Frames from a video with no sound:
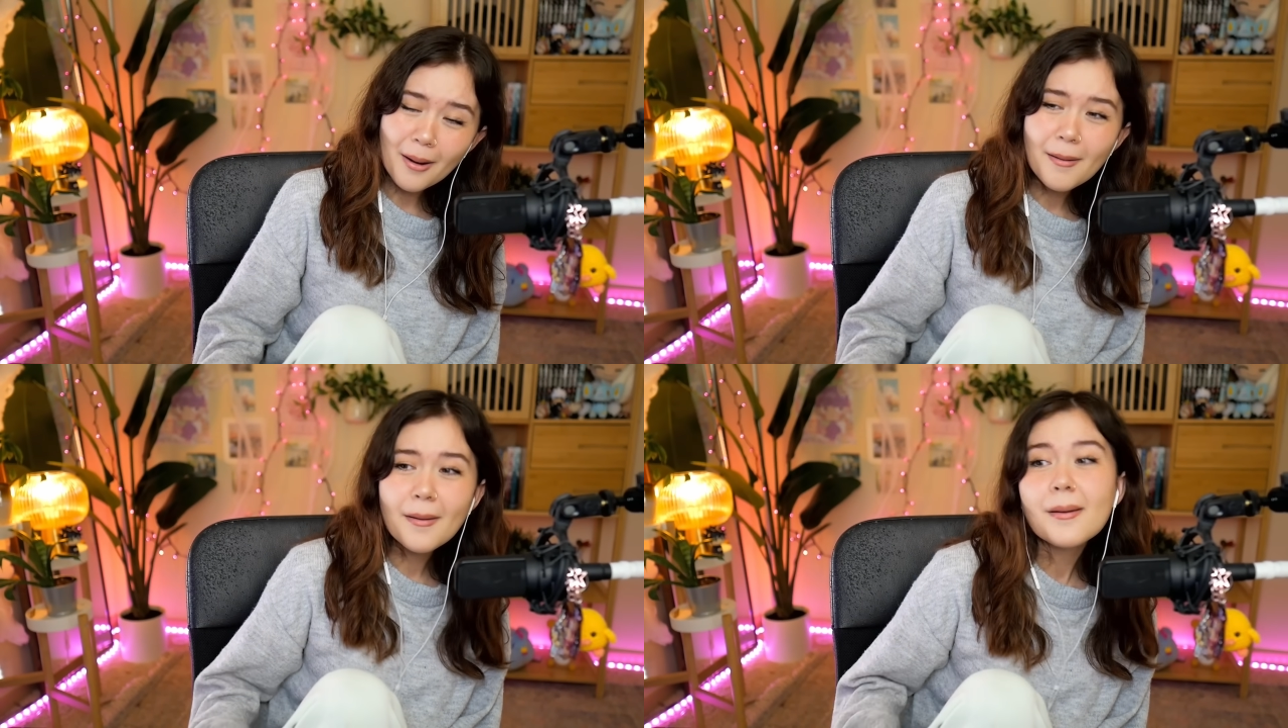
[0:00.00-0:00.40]

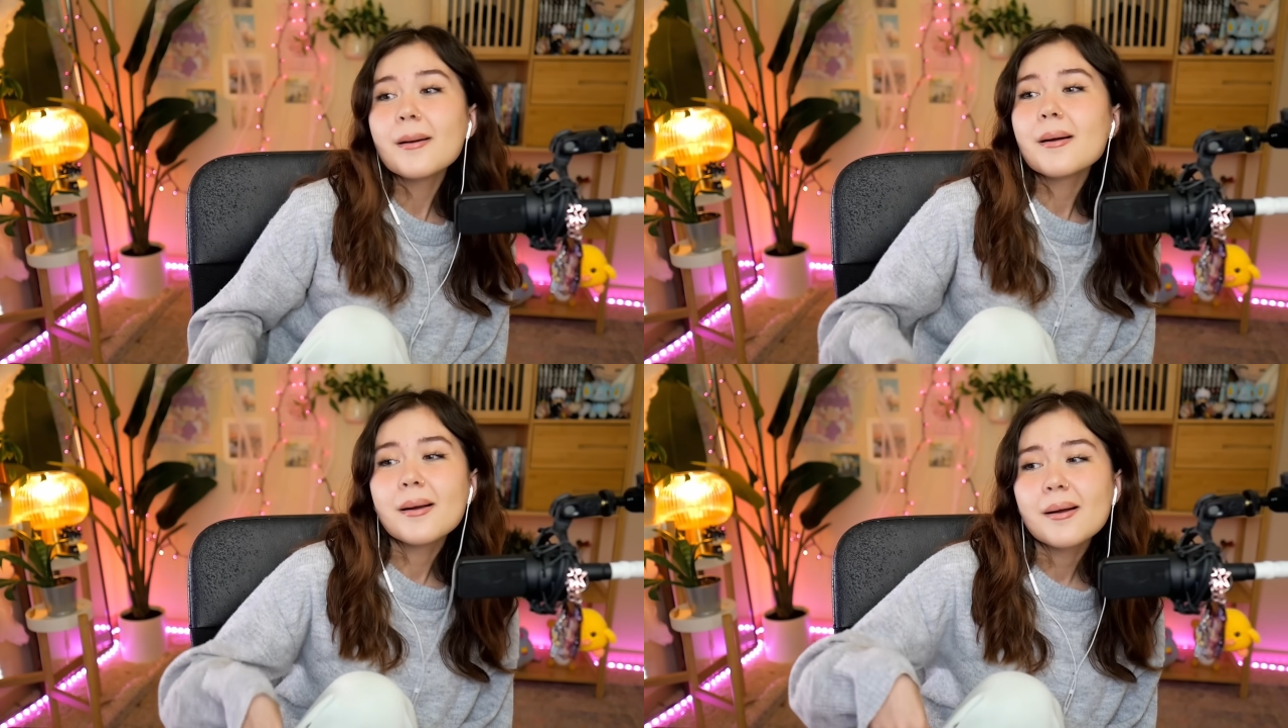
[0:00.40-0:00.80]

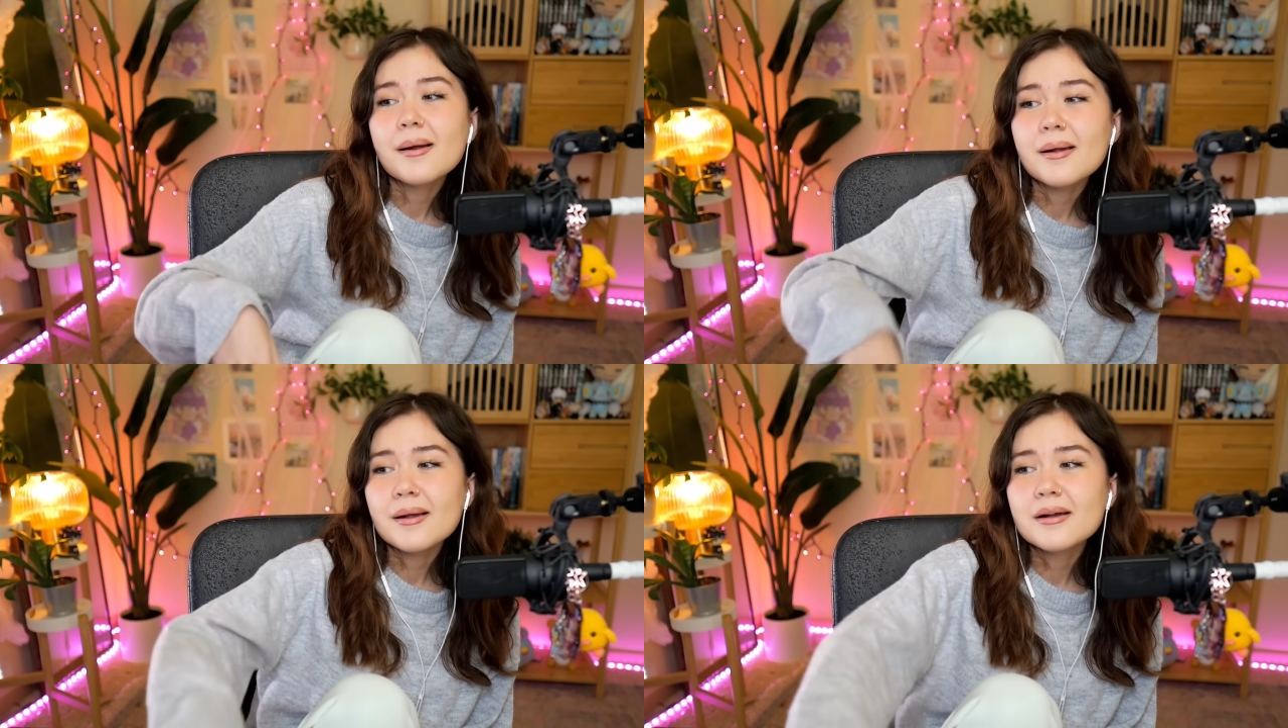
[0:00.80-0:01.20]
I
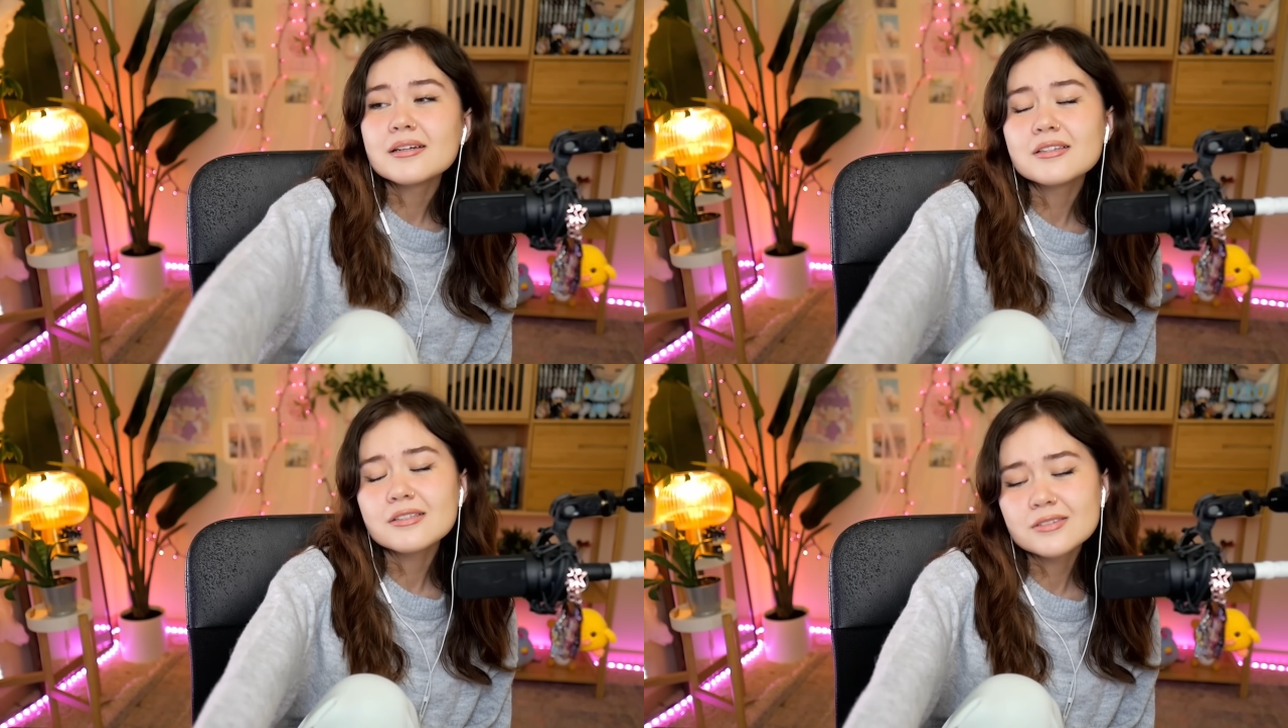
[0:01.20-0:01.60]

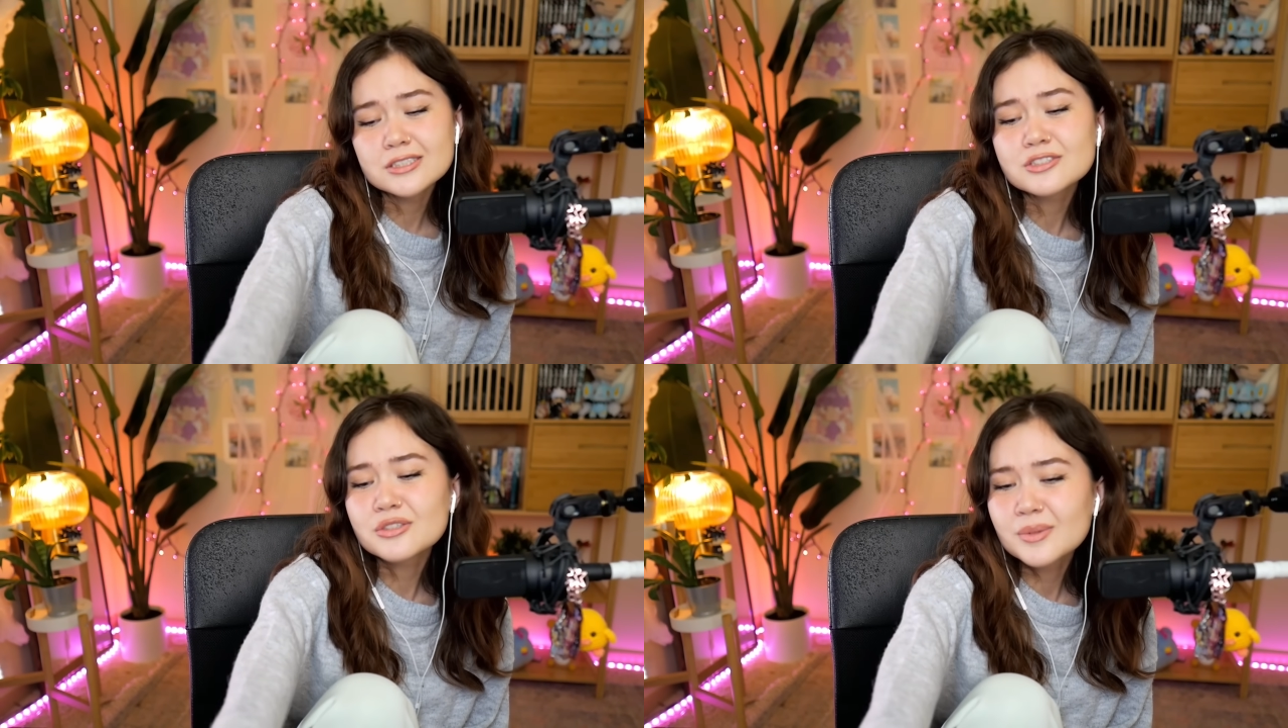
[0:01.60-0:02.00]
love
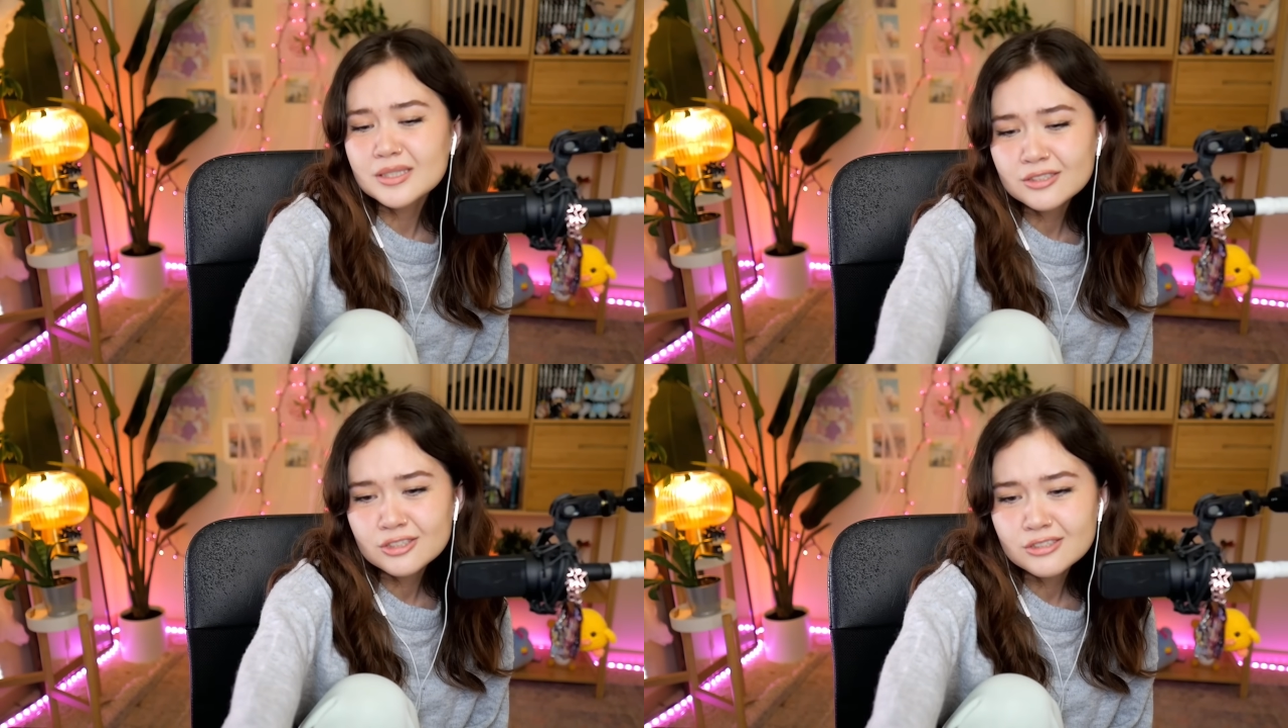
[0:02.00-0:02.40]
this so
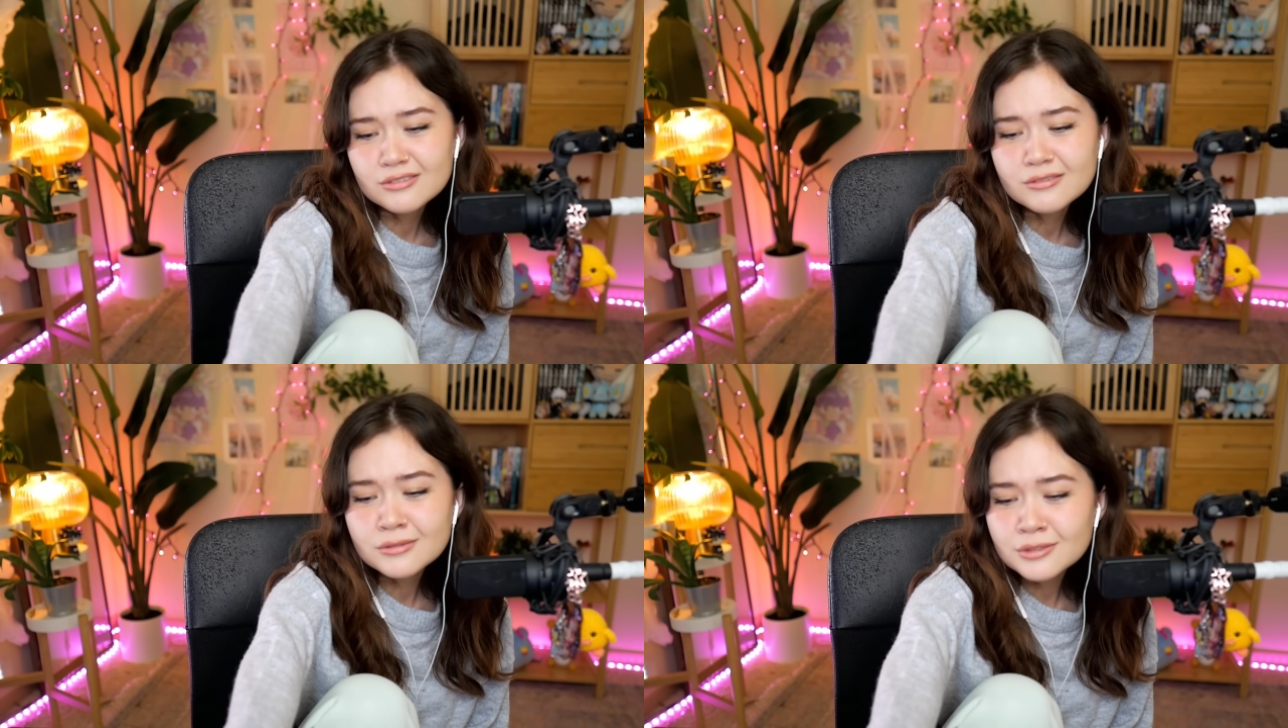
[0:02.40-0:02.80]
much.
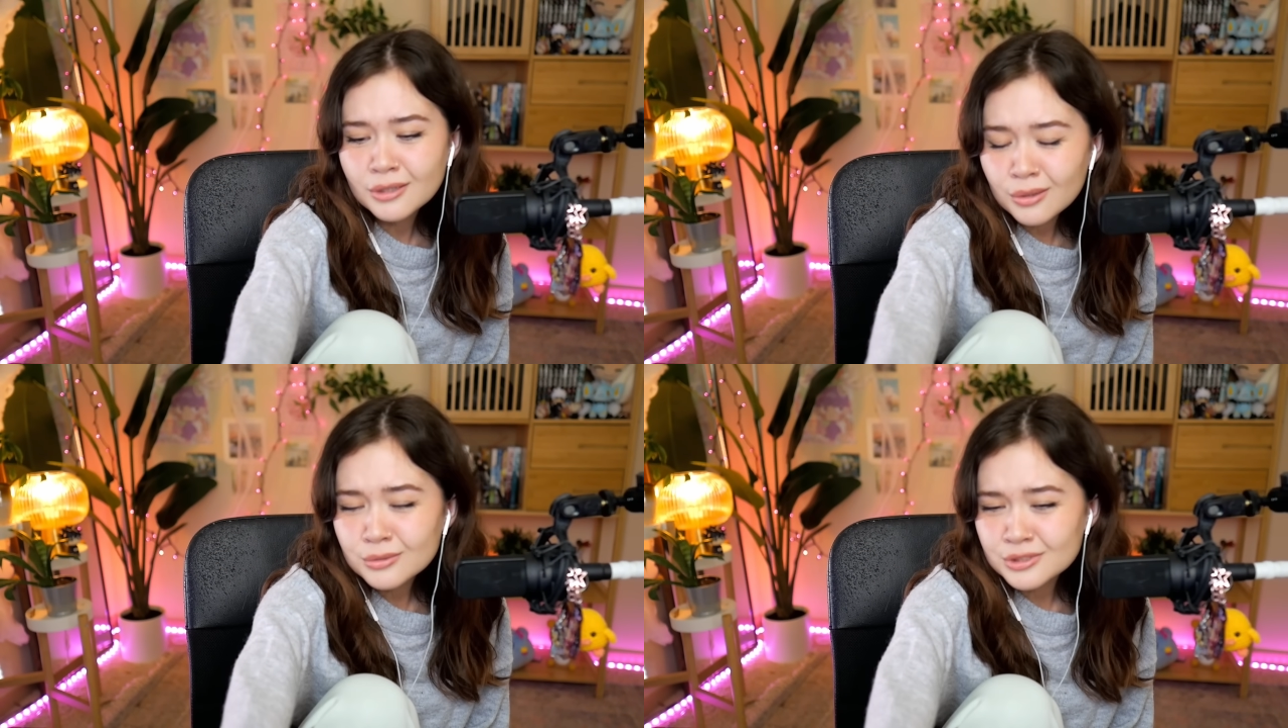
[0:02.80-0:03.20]

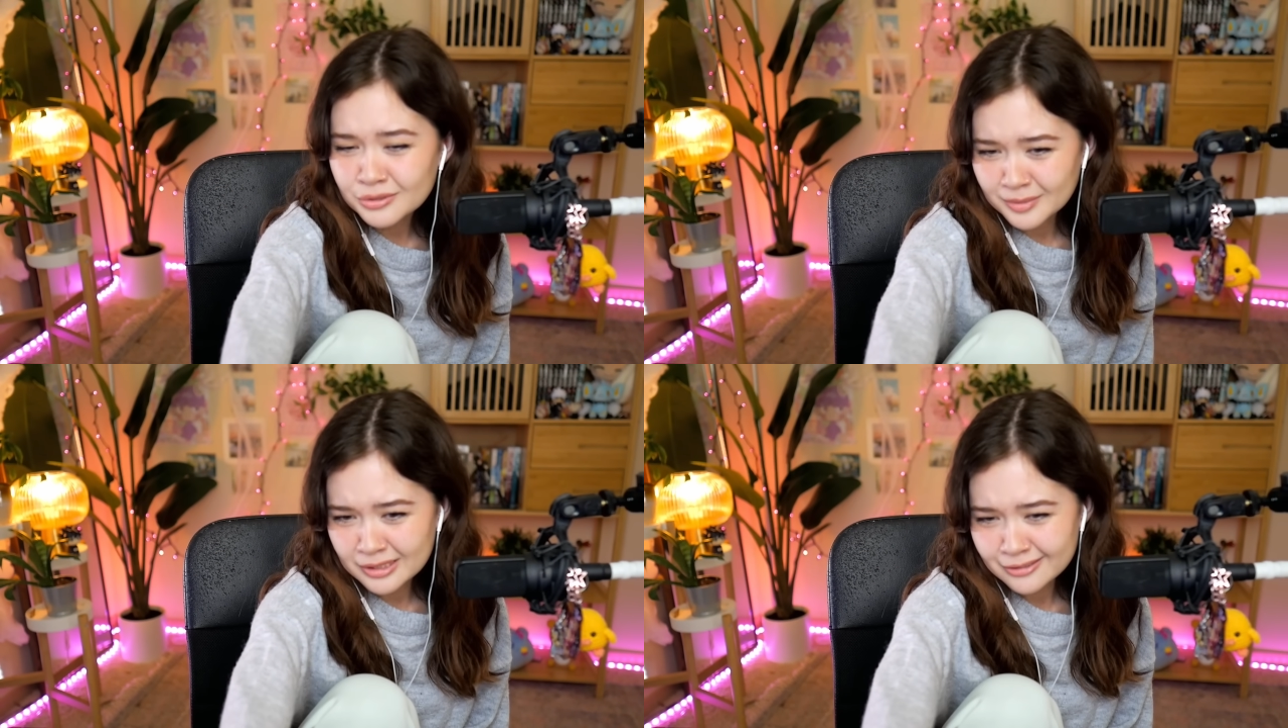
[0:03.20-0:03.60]
So,
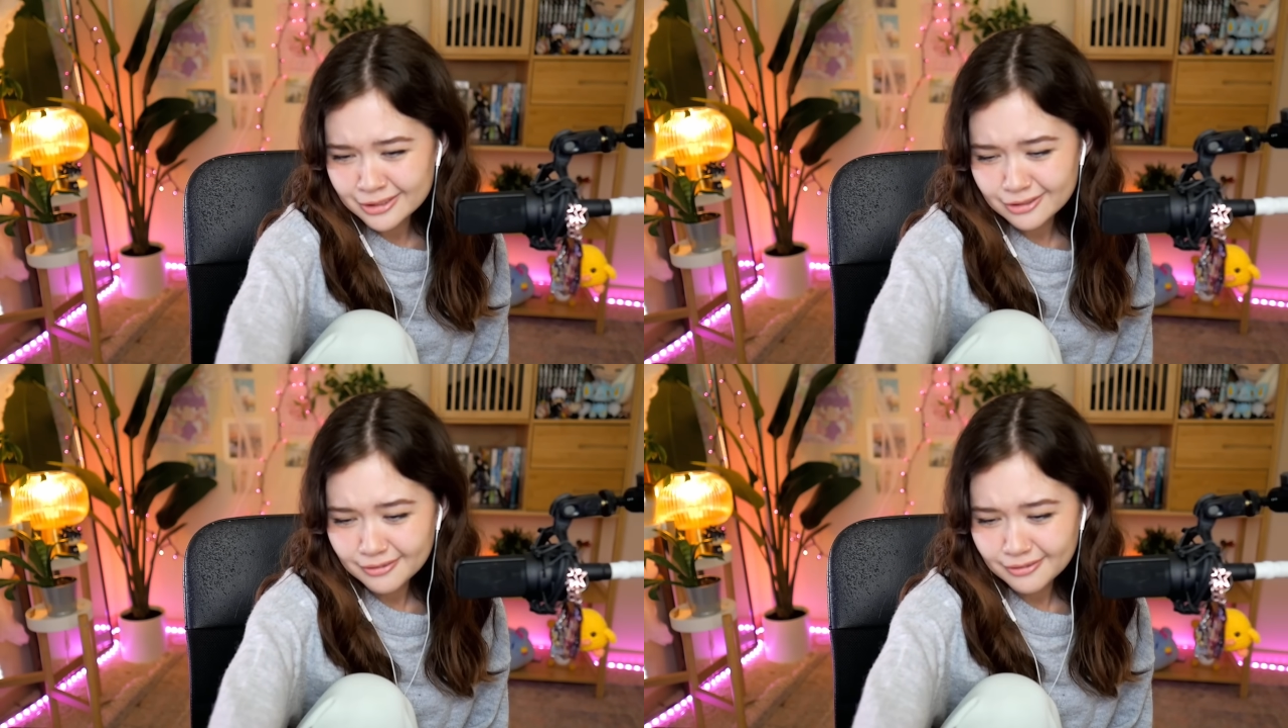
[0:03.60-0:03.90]
so much.